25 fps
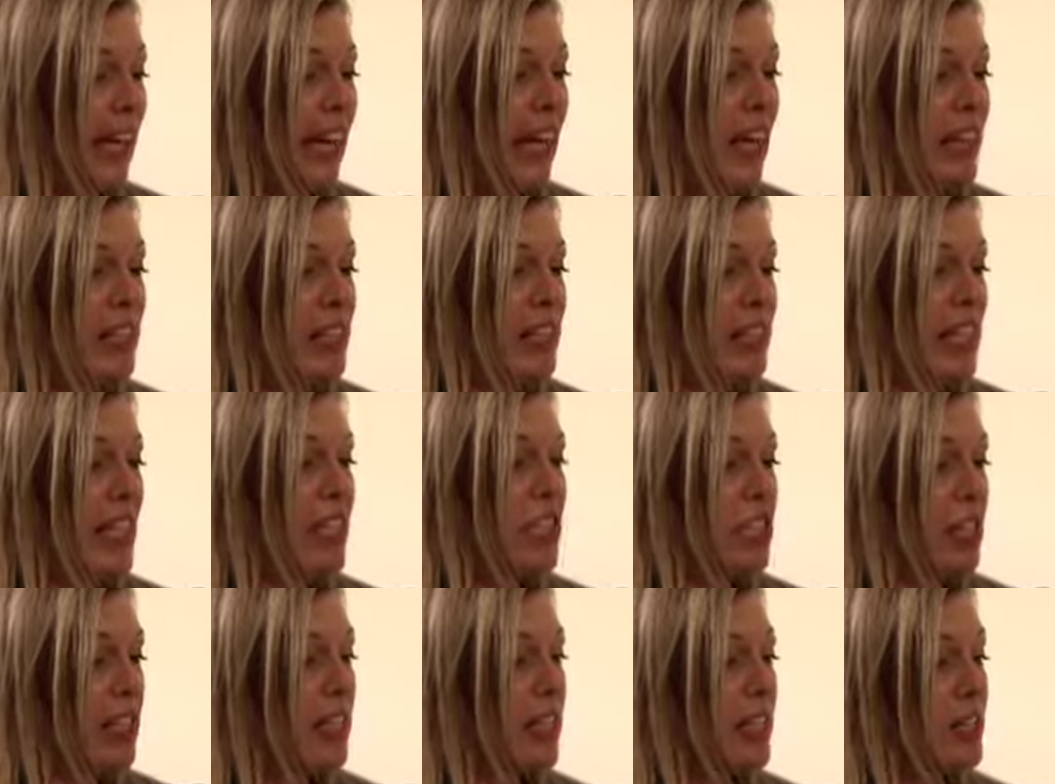and
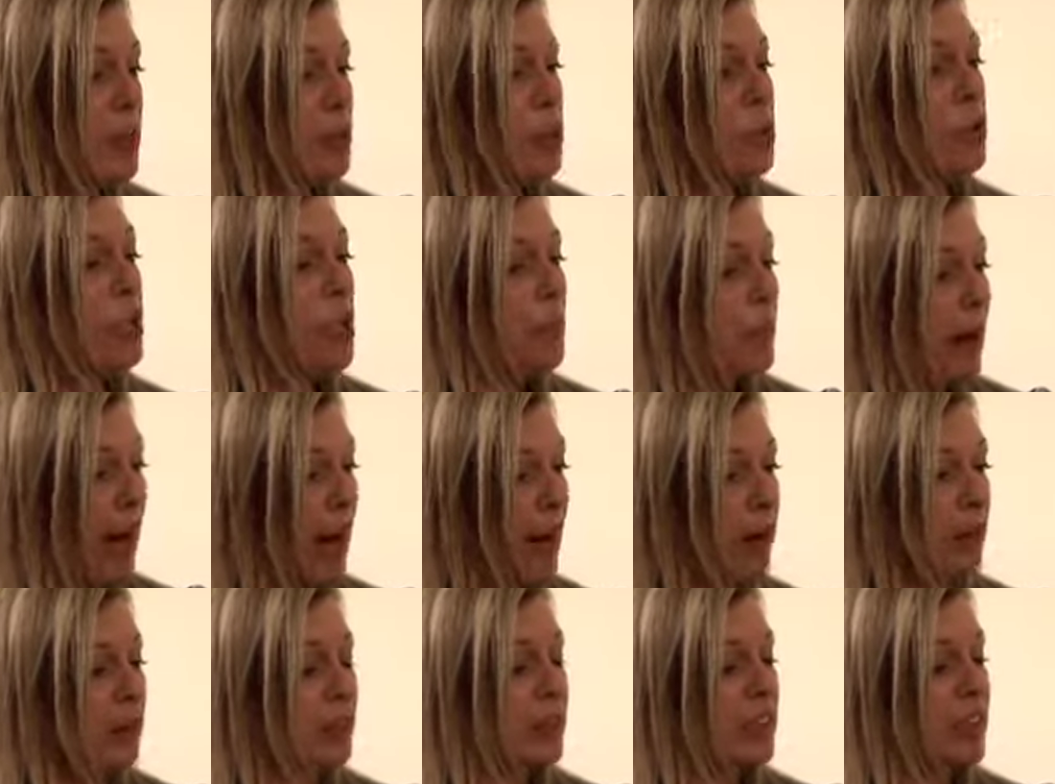essentially it's all
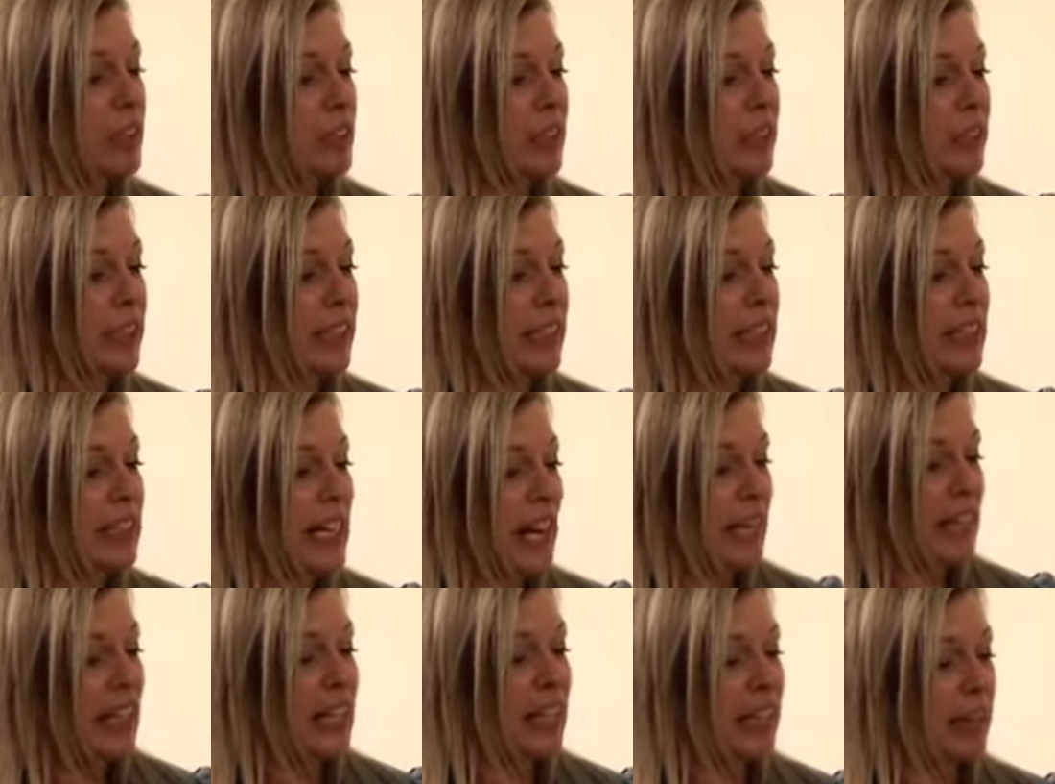about
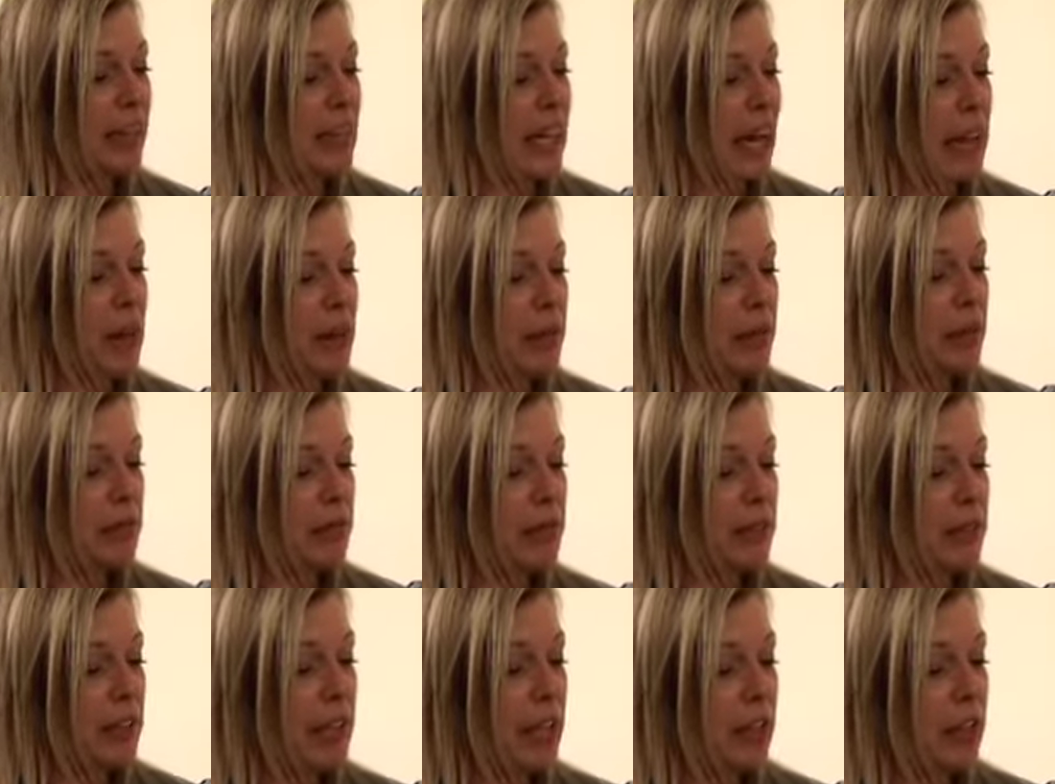getting that
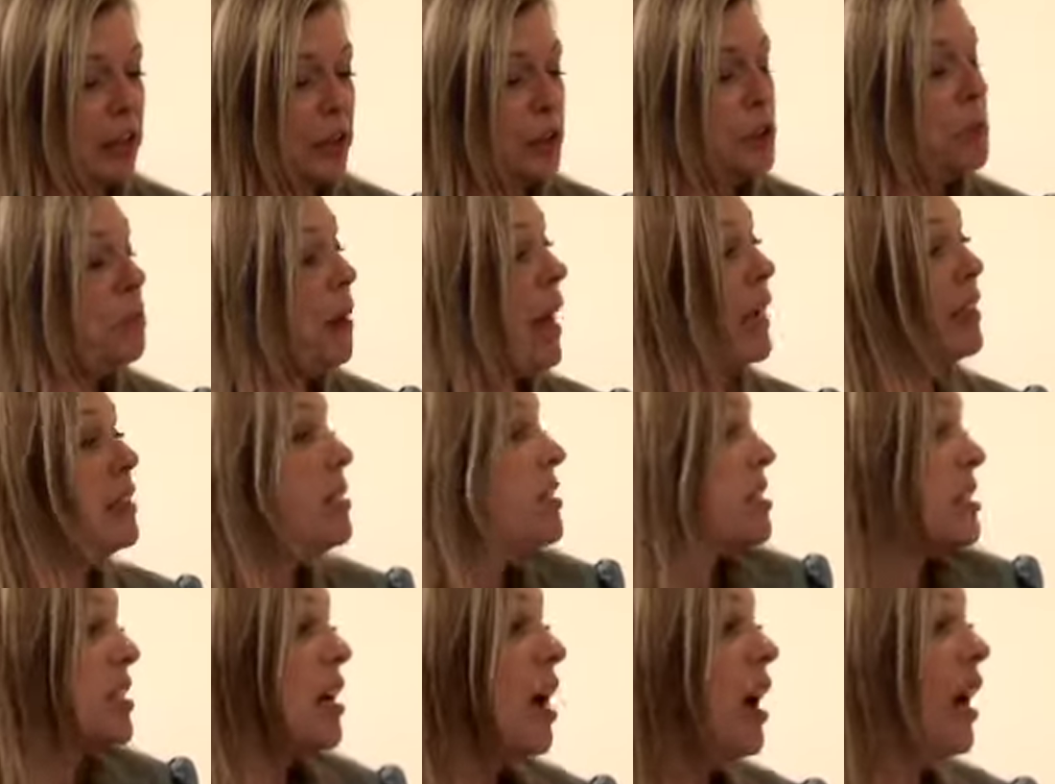good
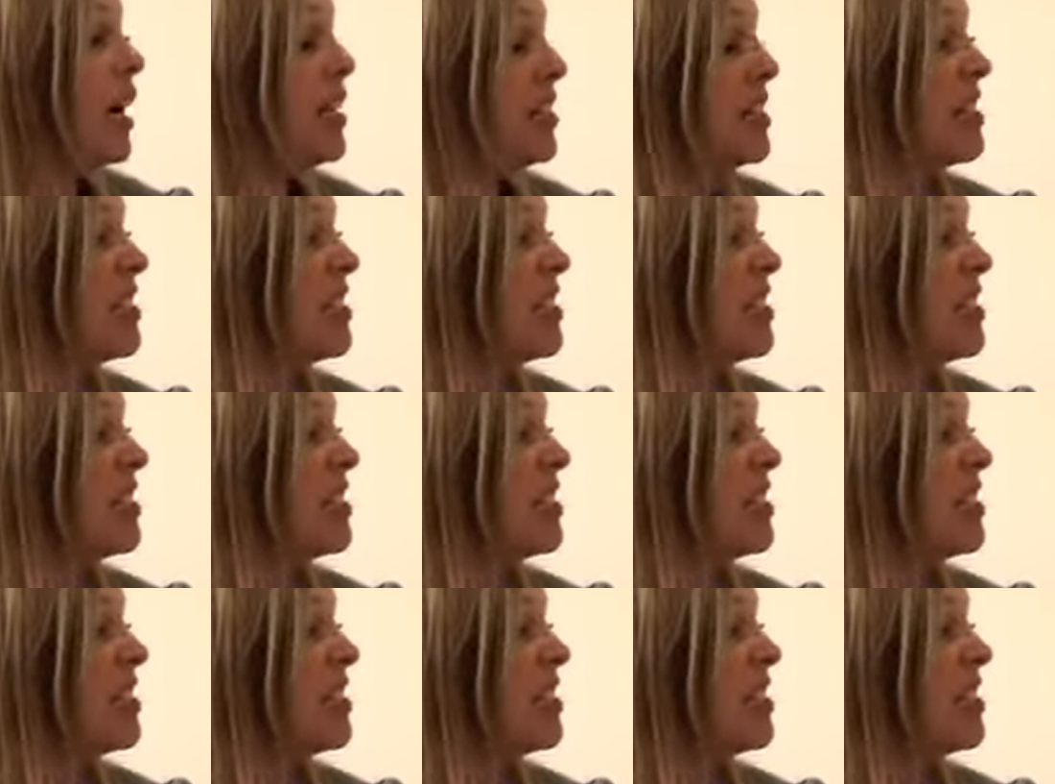balanced diet,